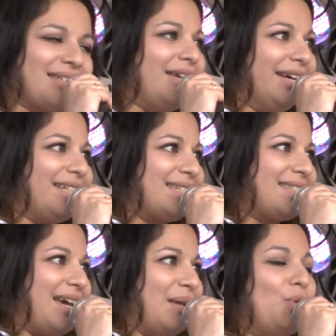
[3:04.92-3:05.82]
as I like to
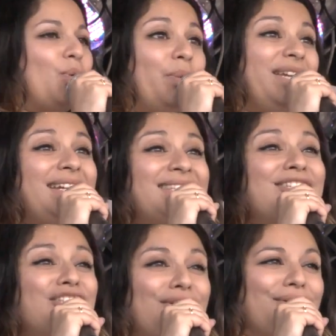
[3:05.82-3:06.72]
say, but what we need
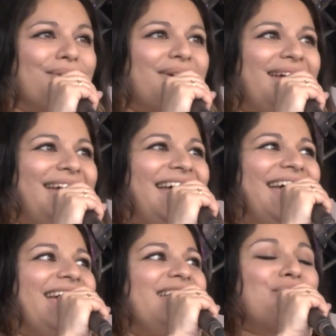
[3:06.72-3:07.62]
to do
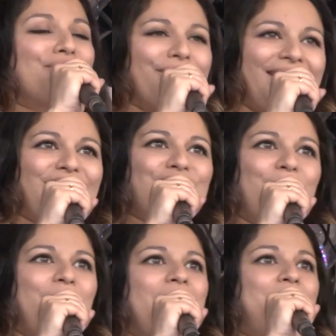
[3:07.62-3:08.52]
is reach the
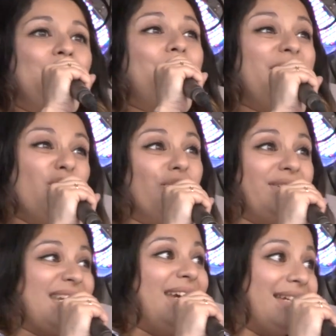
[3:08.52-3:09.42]
people
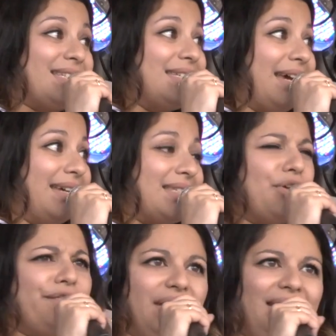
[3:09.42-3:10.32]
beyond here today. So
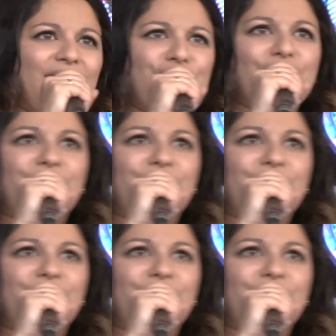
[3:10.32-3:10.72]
if each